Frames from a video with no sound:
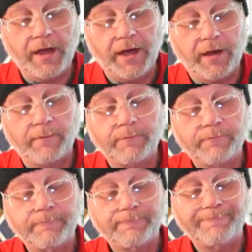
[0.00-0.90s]
All
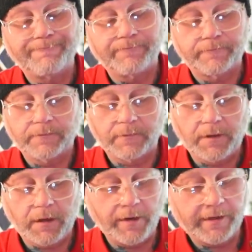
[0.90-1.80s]

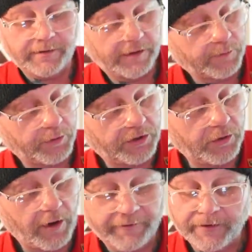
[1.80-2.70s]
right, so let's put
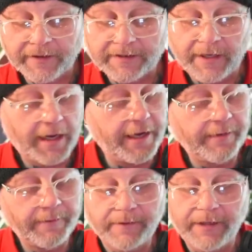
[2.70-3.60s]
you off to the
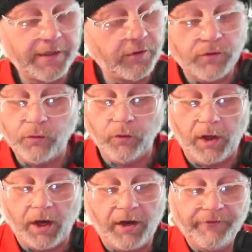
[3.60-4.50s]
side, let you cool
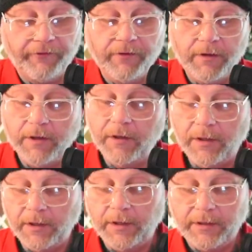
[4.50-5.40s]
off.
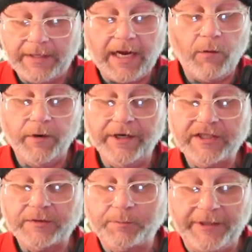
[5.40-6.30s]
Now we're going to
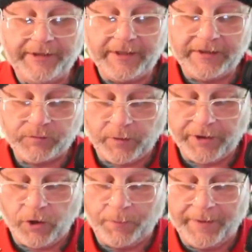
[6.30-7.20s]
split this
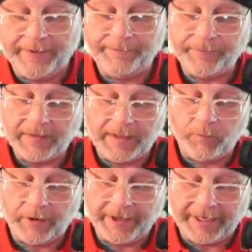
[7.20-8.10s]
one open
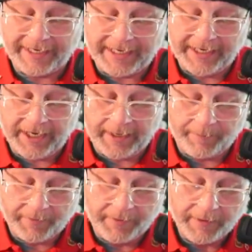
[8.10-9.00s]
and we're going to heat
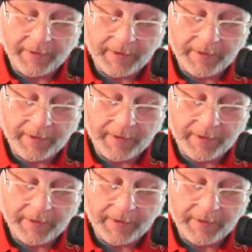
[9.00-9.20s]
up